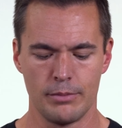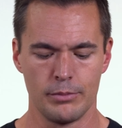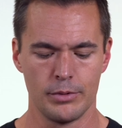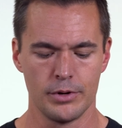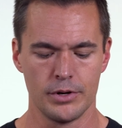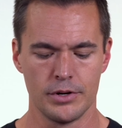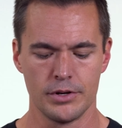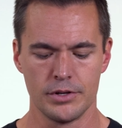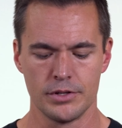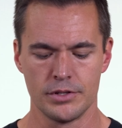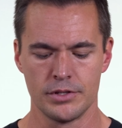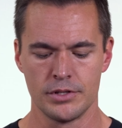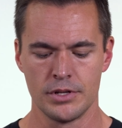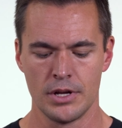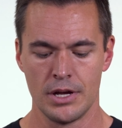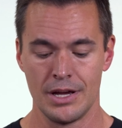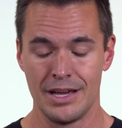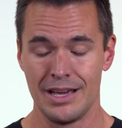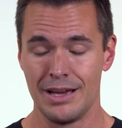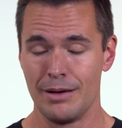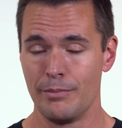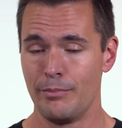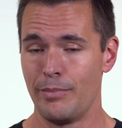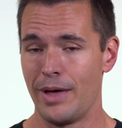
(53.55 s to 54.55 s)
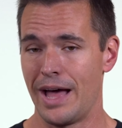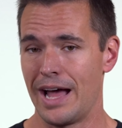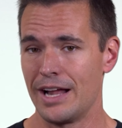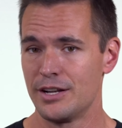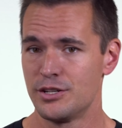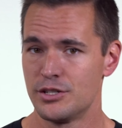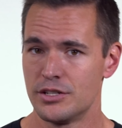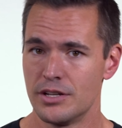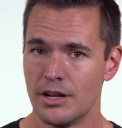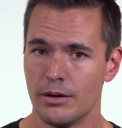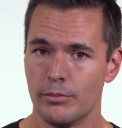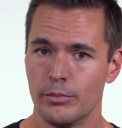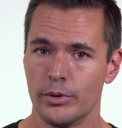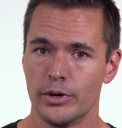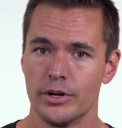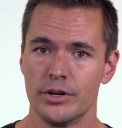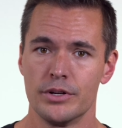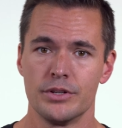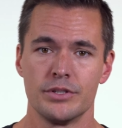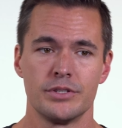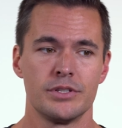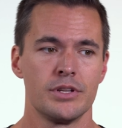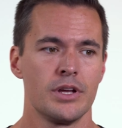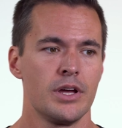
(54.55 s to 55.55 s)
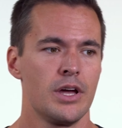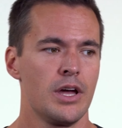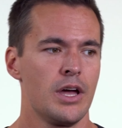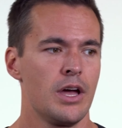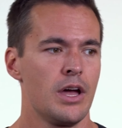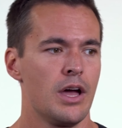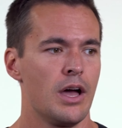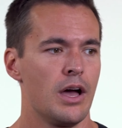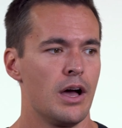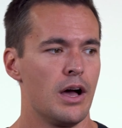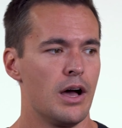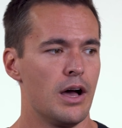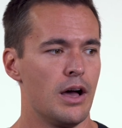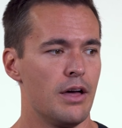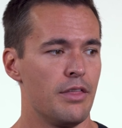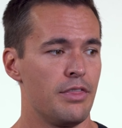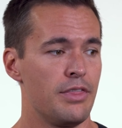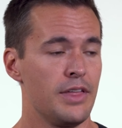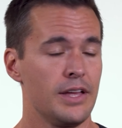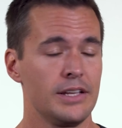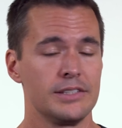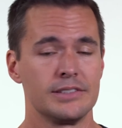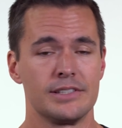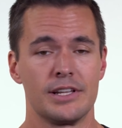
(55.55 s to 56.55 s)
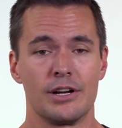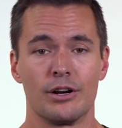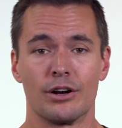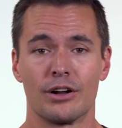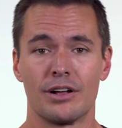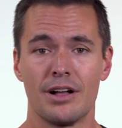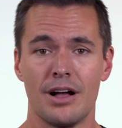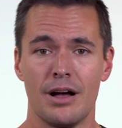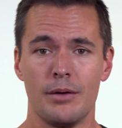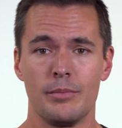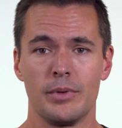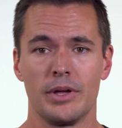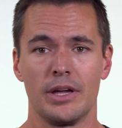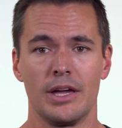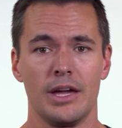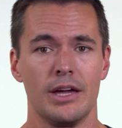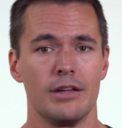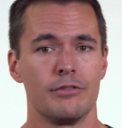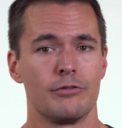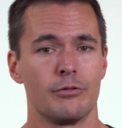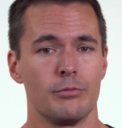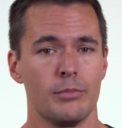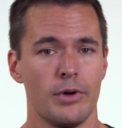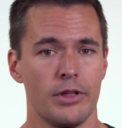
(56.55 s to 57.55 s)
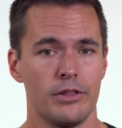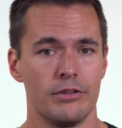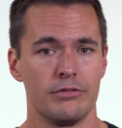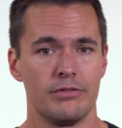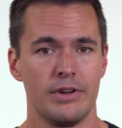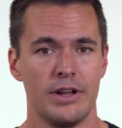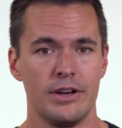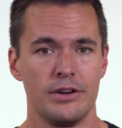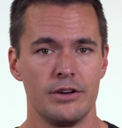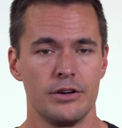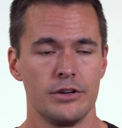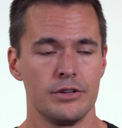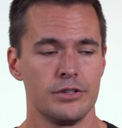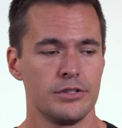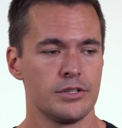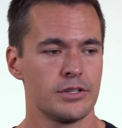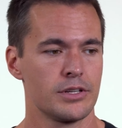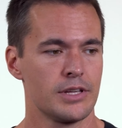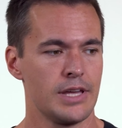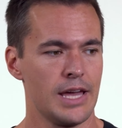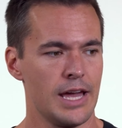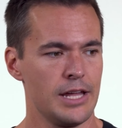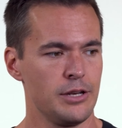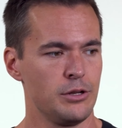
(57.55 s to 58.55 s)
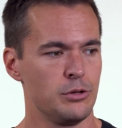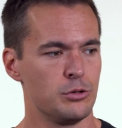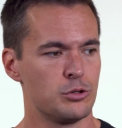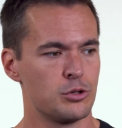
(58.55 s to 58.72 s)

numbers, batch numbers, uh, things that are coming in from other vendors. Can